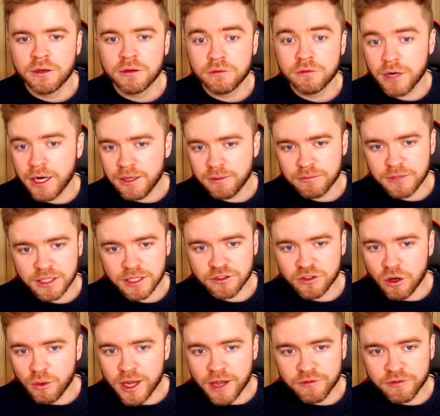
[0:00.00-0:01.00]
Great, that's
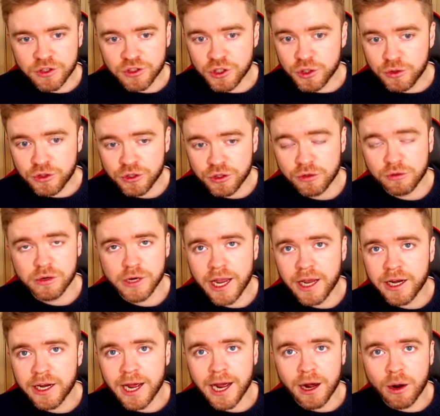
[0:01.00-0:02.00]
all we have to do to
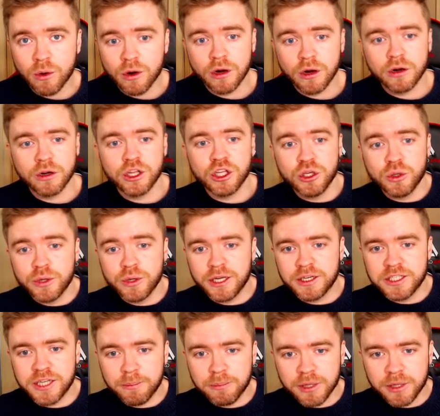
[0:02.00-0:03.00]
create our unit
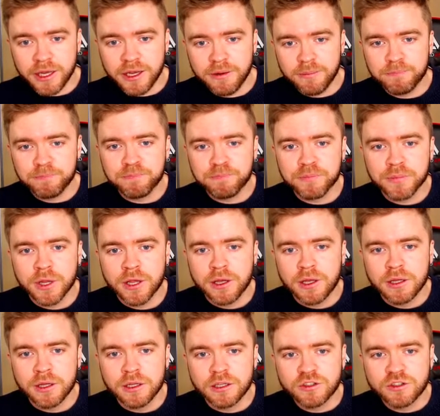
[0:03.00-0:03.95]
template. Let's